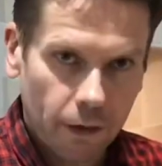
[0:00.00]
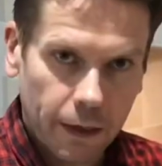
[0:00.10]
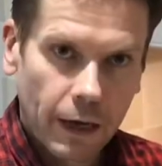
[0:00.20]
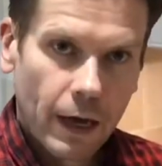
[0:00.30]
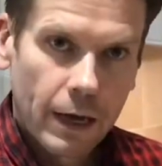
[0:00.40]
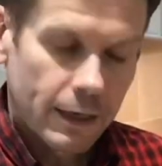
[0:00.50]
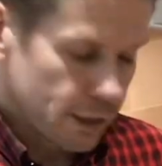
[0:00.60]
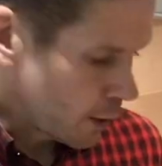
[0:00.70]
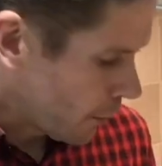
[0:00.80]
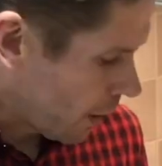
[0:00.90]
a
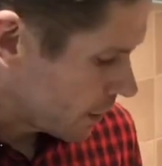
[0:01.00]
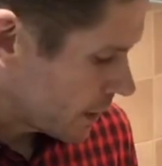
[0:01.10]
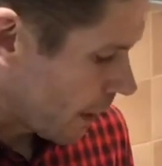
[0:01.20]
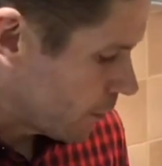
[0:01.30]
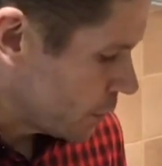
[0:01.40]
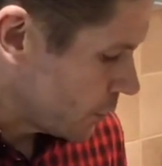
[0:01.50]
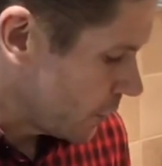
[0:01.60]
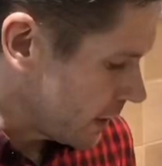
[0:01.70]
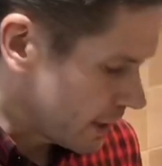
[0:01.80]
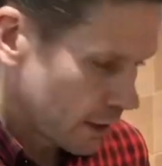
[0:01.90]
dinner party, I would do
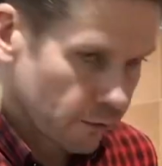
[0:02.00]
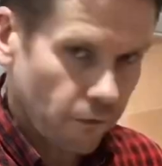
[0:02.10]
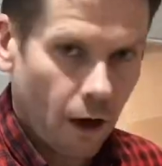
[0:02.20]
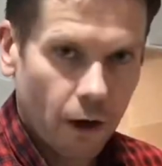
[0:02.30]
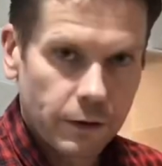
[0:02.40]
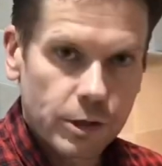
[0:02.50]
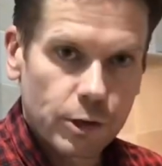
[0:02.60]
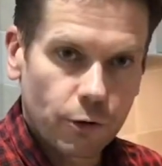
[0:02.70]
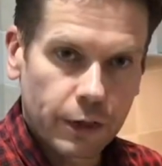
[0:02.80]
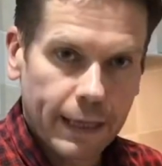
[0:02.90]
these in advance.
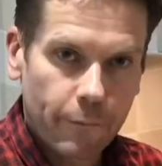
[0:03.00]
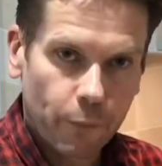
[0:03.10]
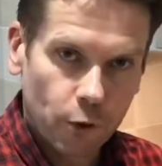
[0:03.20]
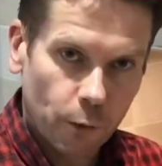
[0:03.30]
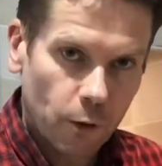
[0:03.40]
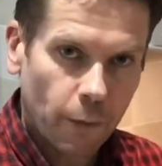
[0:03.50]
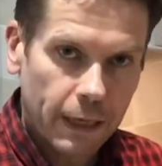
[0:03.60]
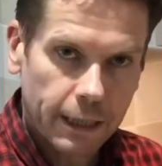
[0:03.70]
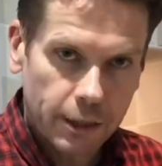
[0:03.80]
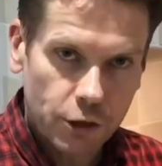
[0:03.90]
You can then put them on a
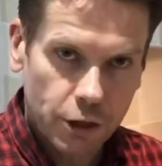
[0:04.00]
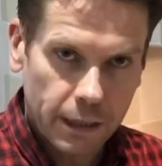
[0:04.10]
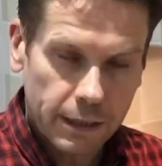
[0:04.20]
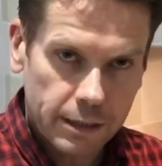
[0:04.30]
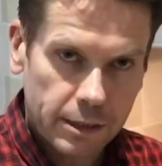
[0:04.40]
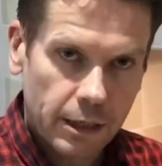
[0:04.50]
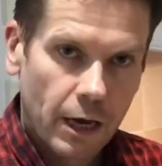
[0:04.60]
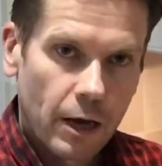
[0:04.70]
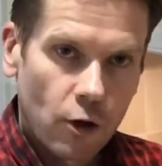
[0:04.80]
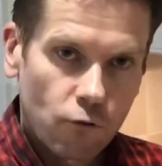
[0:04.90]
baking sheet,
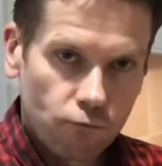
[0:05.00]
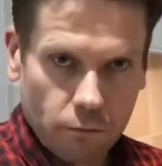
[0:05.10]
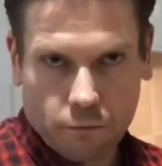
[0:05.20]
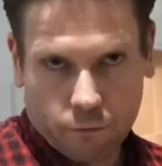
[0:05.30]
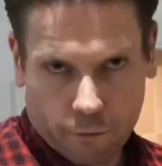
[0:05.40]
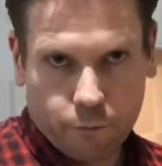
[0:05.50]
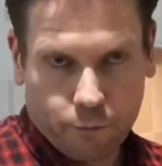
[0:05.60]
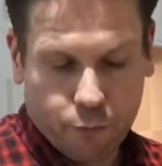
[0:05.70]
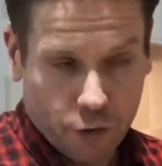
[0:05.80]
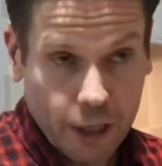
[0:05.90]

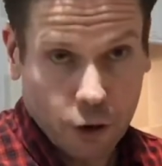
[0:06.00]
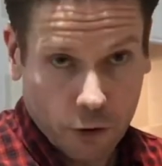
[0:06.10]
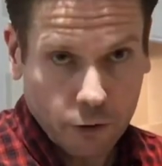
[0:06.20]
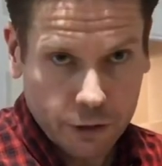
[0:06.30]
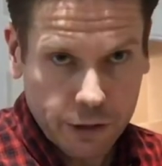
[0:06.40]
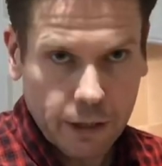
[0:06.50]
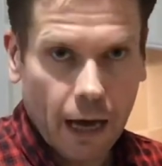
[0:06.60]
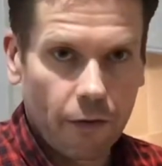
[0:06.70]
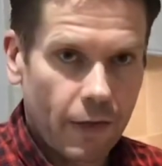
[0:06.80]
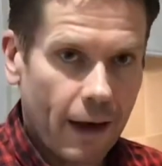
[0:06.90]
pre-cooked,
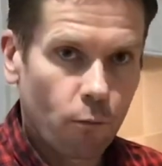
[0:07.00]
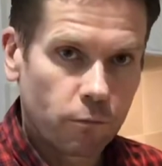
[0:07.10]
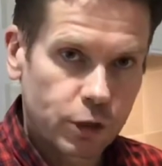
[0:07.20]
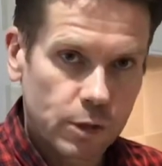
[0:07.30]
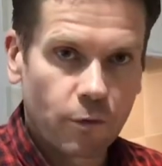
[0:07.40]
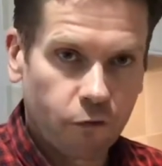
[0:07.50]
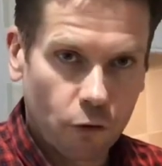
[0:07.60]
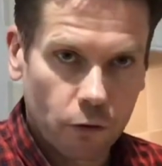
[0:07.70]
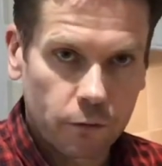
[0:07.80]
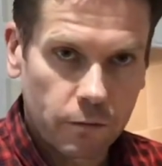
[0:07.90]
and then just before
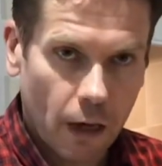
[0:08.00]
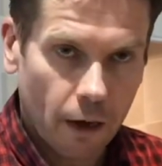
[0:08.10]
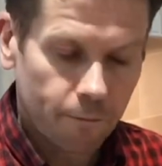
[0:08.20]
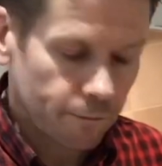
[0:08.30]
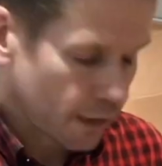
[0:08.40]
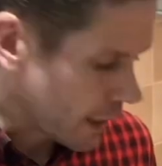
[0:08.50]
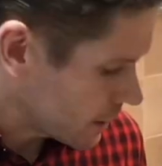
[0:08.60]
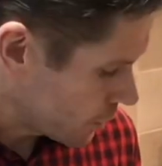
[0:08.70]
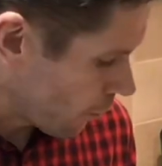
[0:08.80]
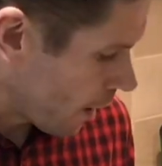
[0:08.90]
your guests
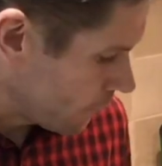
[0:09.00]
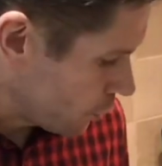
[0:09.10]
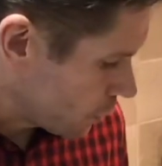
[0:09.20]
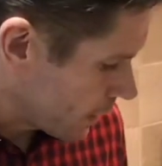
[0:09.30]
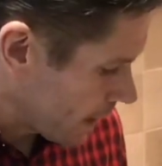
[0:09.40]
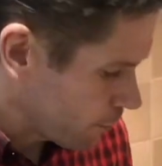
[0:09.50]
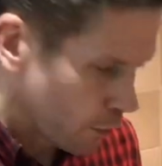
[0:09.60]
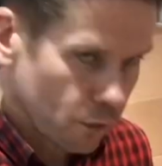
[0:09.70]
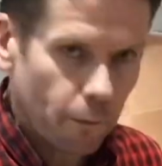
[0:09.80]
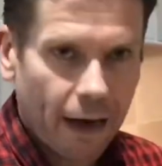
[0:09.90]
arrive, you can then put
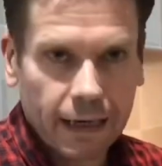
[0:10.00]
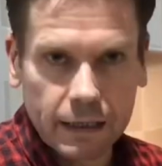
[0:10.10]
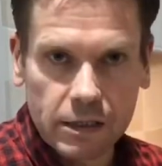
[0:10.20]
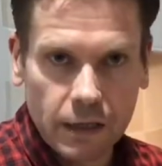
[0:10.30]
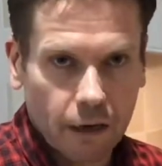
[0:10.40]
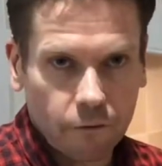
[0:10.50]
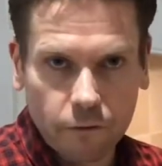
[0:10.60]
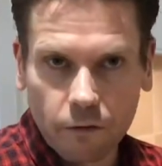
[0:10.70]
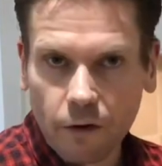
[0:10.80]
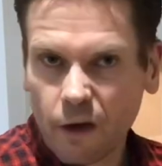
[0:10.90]
them back into the
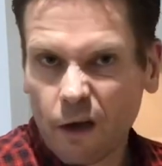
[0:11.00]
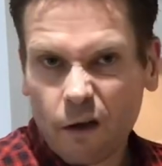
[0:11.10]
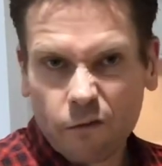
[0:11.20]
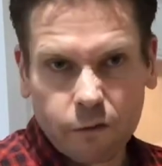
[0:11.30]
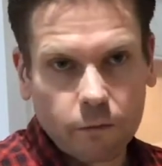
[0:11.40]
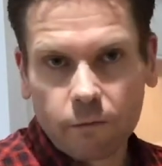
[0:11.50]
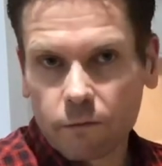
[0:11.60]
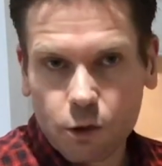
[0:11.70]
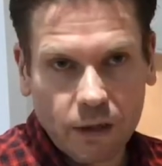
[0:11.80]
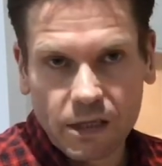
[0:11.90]
oven for
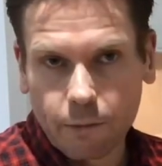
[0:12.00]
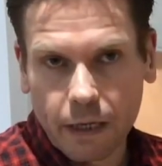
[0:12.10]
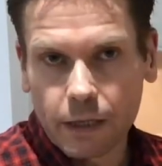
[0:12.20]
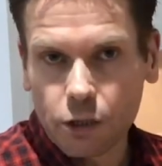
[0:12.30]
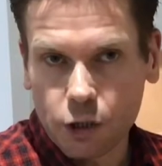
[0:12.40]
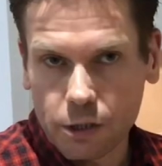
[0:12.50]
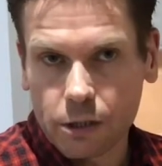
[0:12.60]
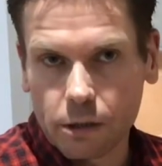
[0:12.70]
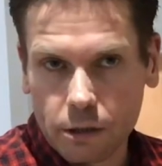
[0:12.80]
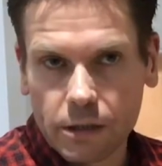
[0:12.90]
20 minutes just
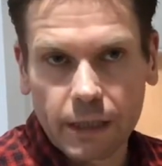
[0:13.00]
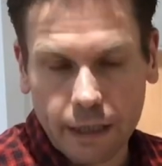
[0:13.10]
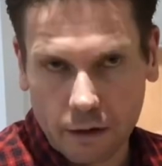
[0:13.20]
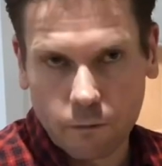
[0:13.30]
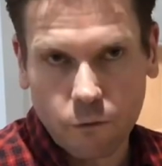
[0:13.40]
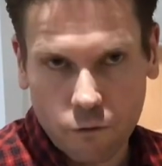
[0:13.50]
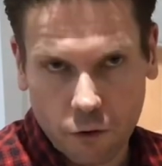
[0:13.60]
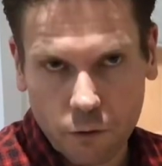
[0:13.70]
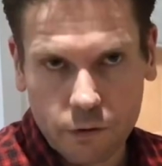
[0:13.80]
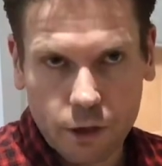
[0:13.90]
to heat them
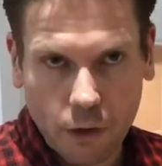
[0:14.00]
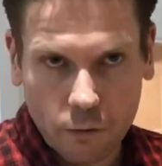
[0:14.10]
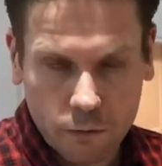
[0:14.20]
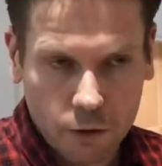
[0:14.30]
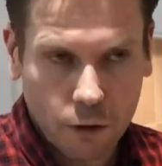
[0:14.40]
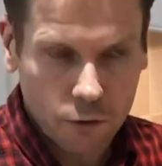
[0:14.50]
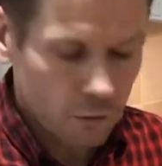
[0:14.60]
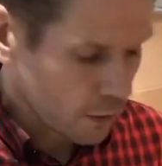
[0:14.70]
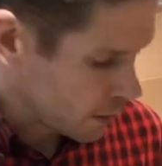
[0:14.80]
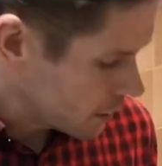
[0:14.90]
through. So you
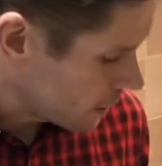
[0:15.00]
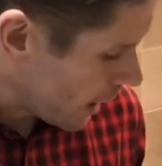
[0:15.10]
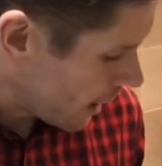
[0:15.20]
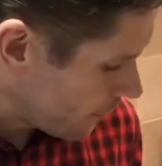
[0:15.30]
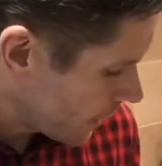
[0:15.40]
can